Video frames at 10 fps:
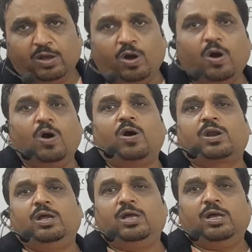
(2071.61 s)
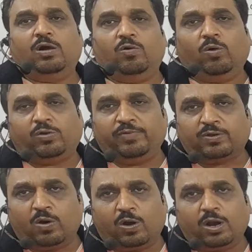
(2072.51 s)
or what we
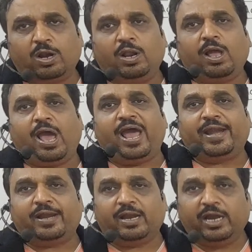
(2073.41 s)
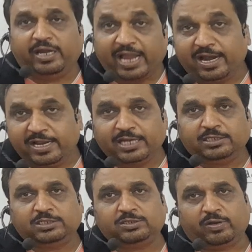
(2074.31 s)
call an
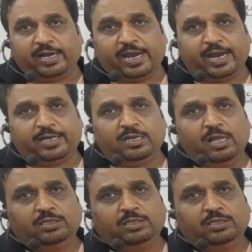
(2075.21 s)
Italian sonnet?